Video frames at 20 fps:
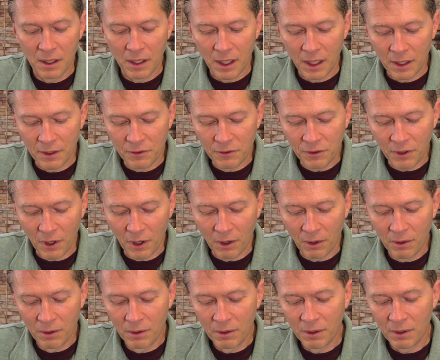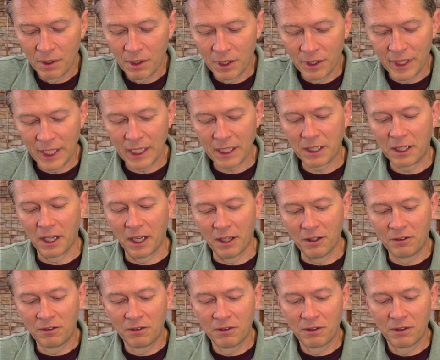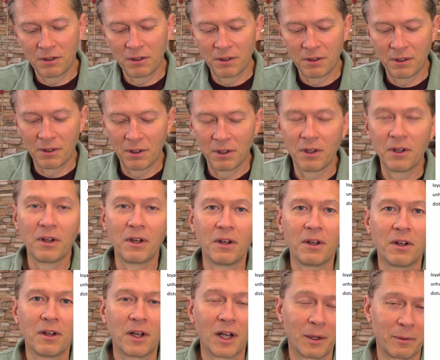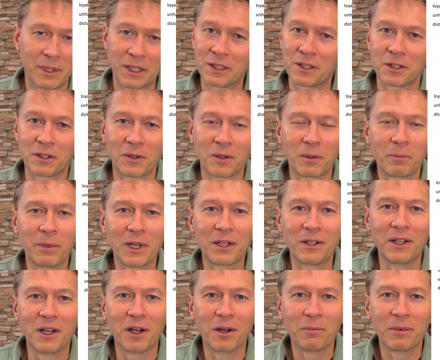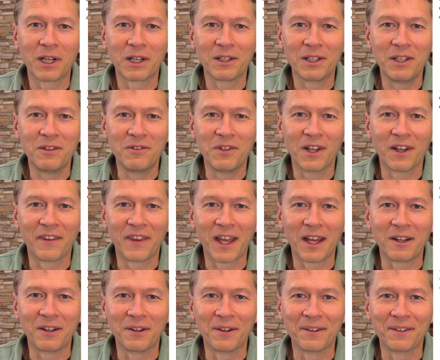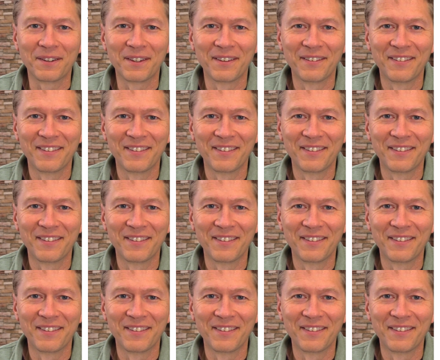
And so, in that case, I'm not going to go to bed now, but I'll leave you on that note.